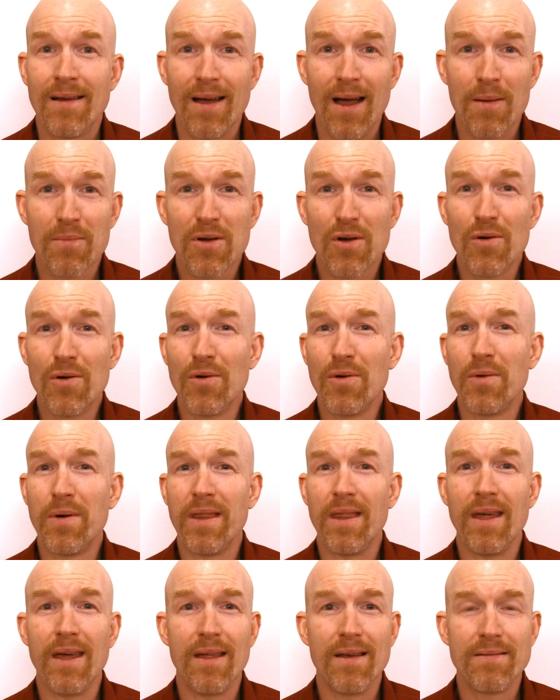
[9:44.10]
I'm cool
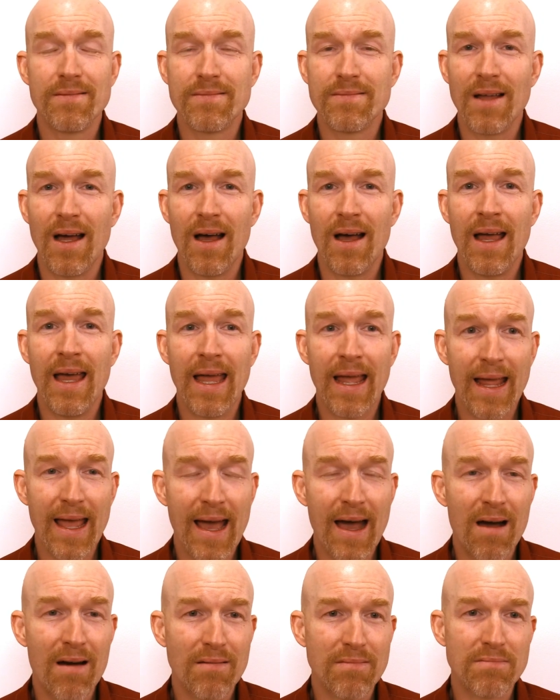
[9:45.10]
with it. I'll hang
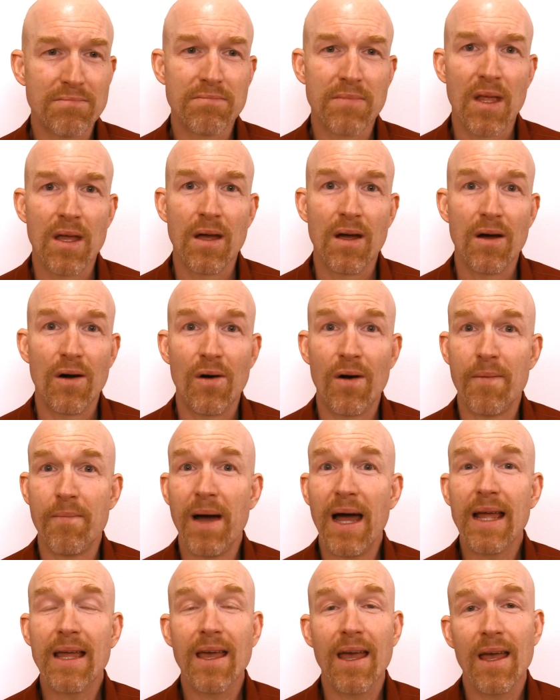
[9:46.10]
out. Or in
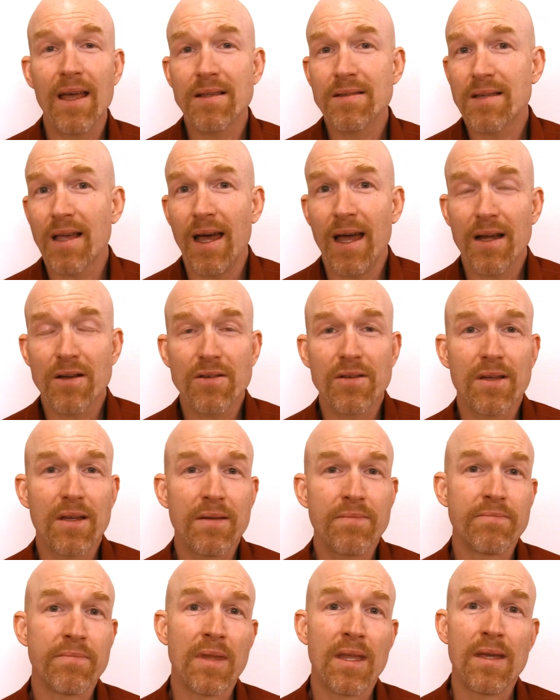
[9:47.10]
my case, I
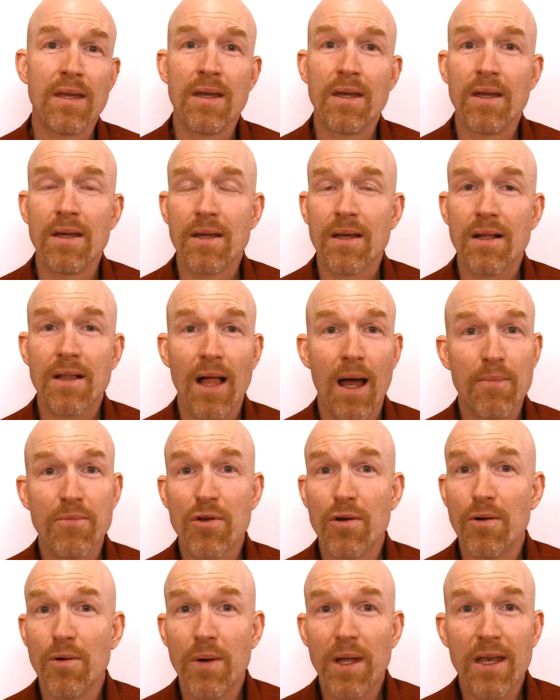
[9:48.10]
actually climbed
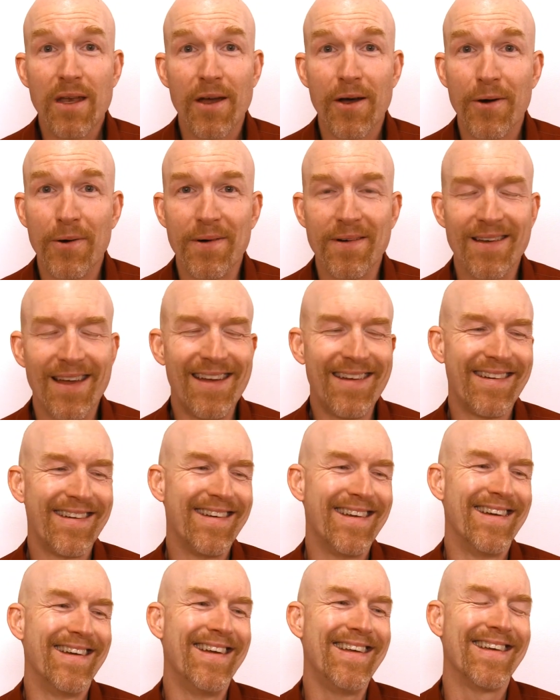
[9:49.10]
through a window
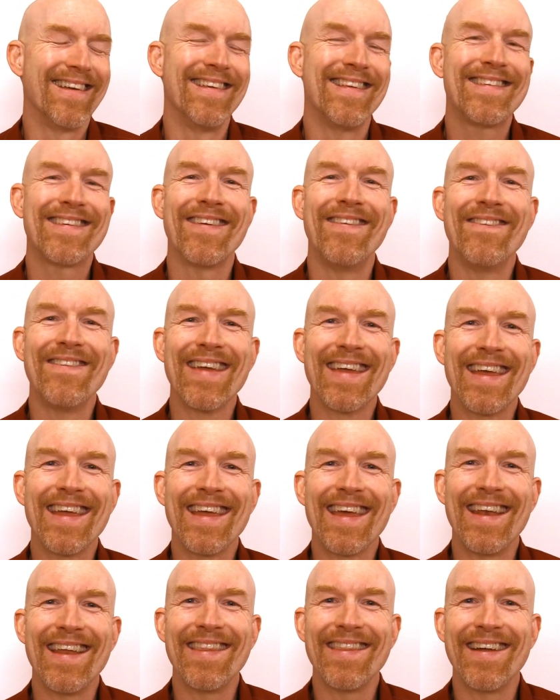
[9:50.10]
so we could
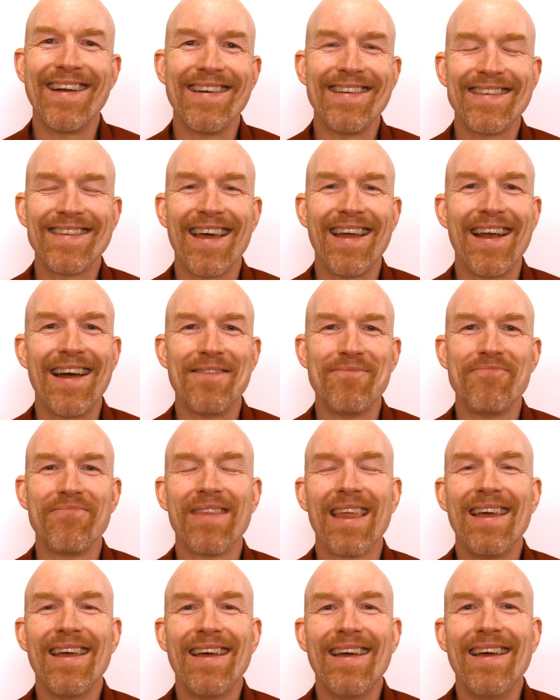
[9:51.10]
get in there and set up.
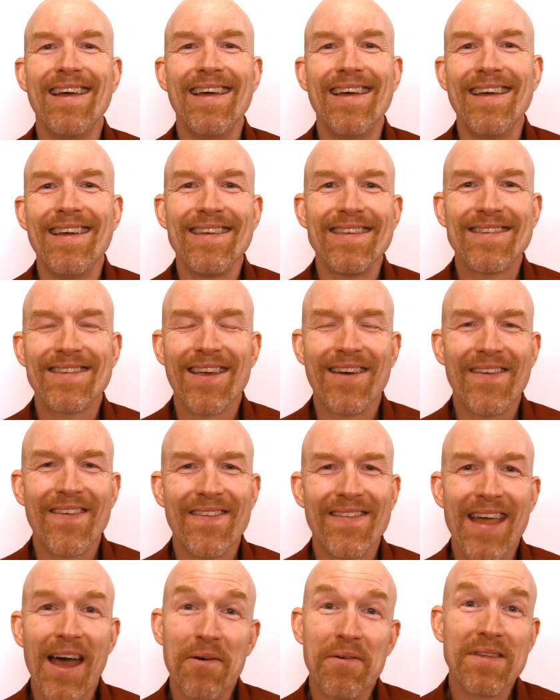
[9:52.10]
So
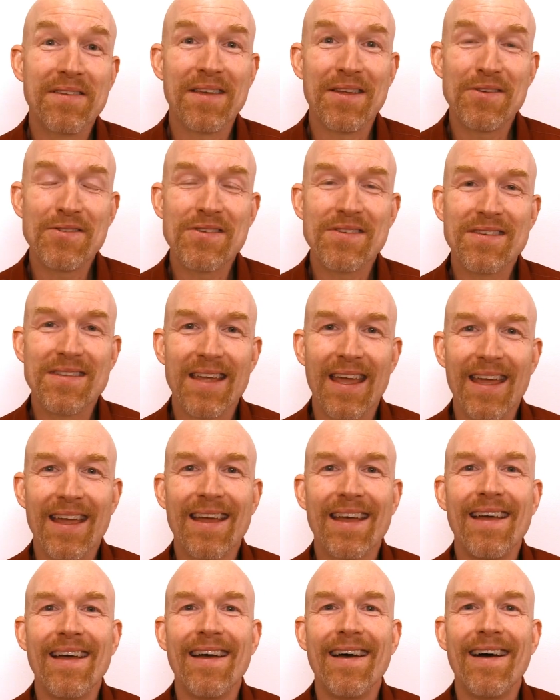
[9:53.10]
that was interesting.